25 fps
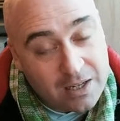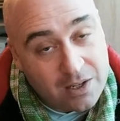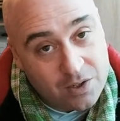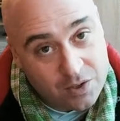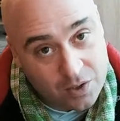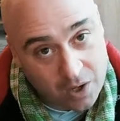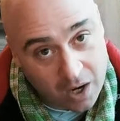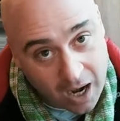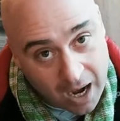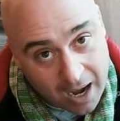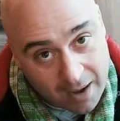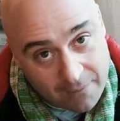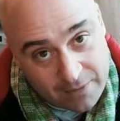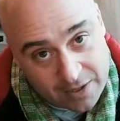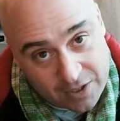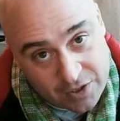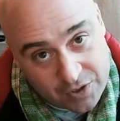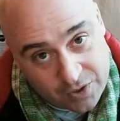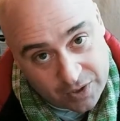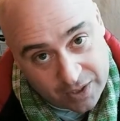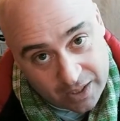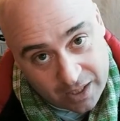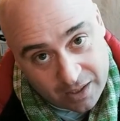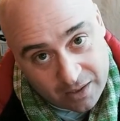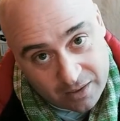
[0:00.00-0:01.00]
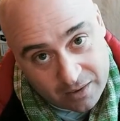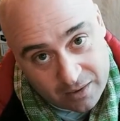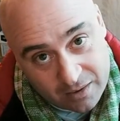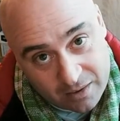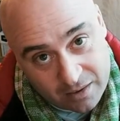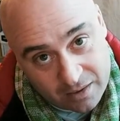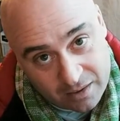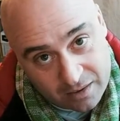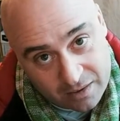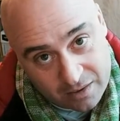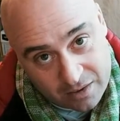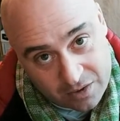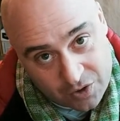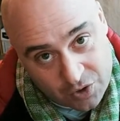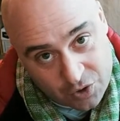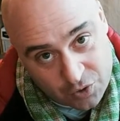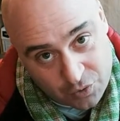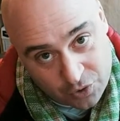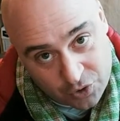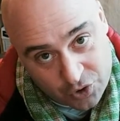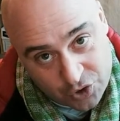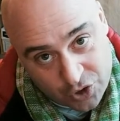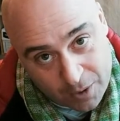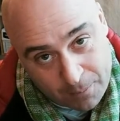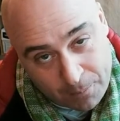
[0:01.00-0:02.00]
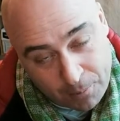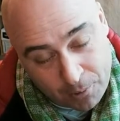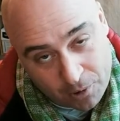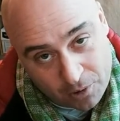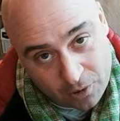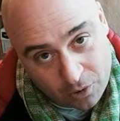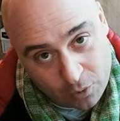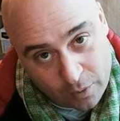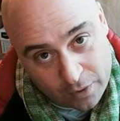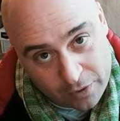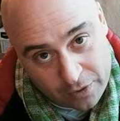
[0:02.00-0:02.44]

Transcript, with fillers: So obviously, uh, this is reciprocal